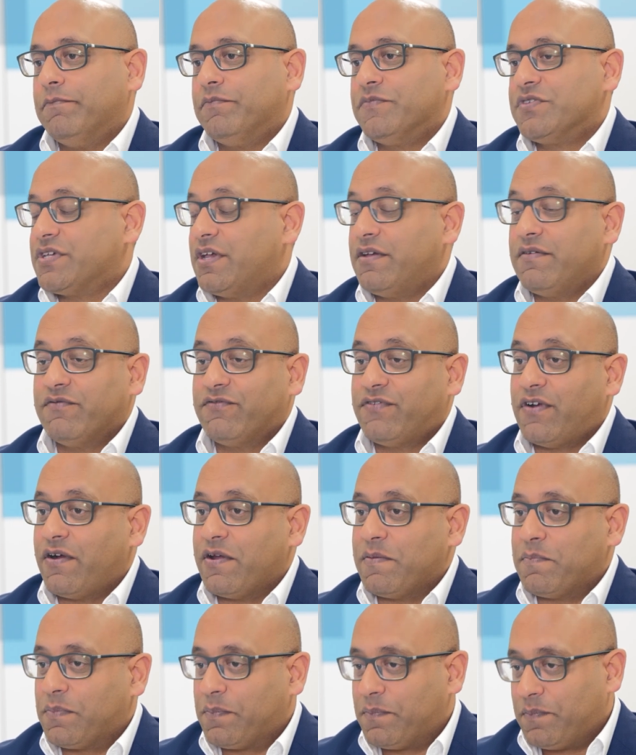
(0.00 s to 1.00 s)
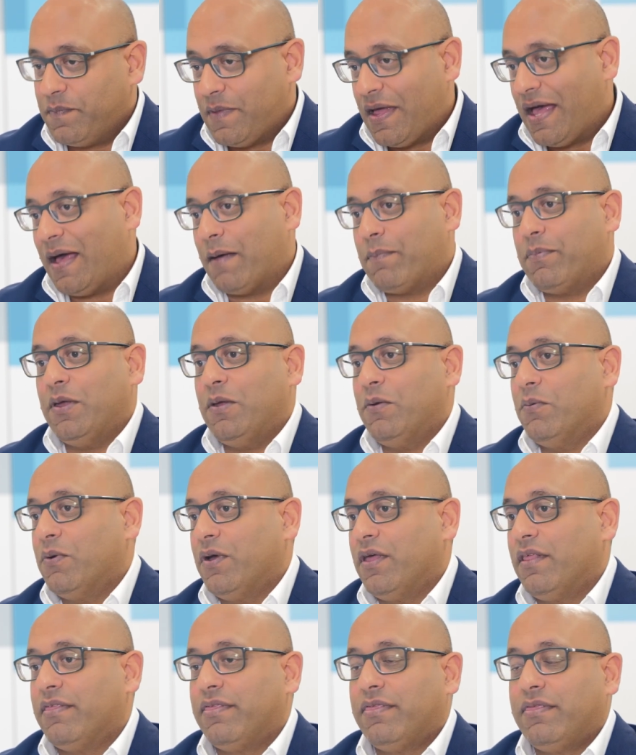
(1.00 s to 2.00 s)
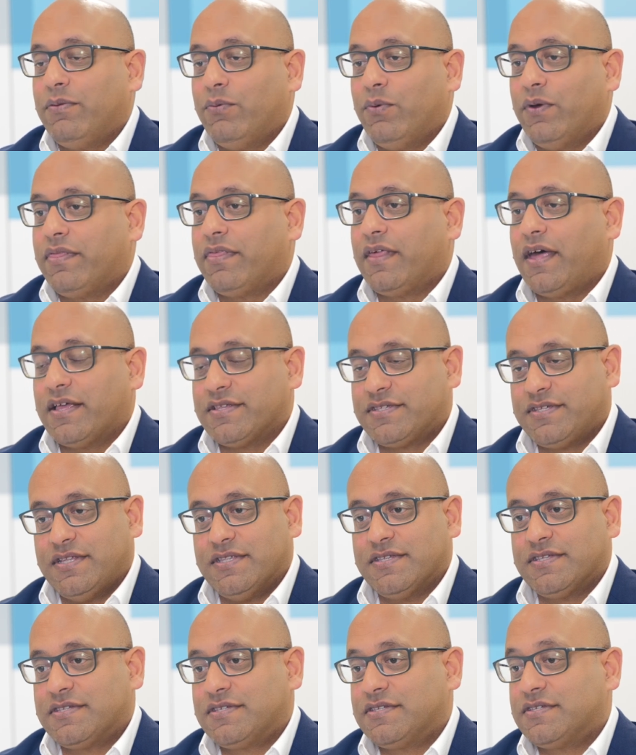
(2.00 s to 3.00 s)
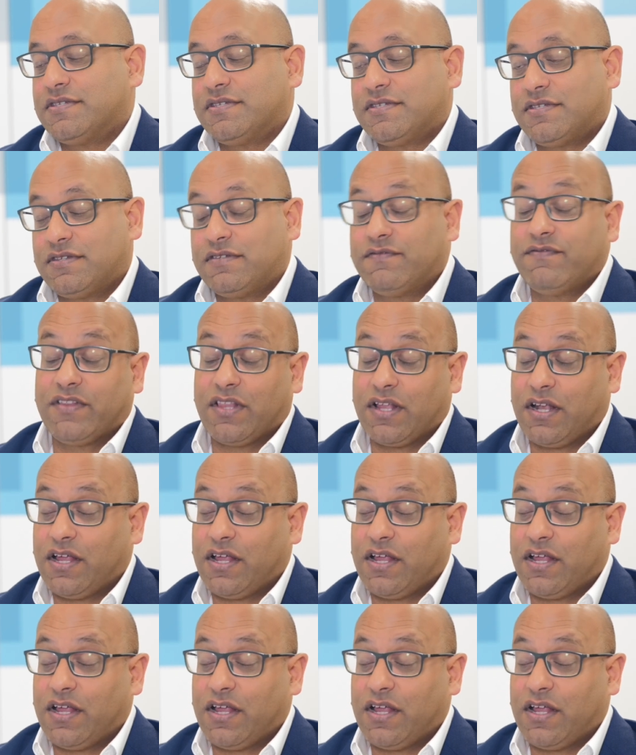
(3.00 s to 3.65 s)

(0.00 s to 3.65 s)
So very happy with that for the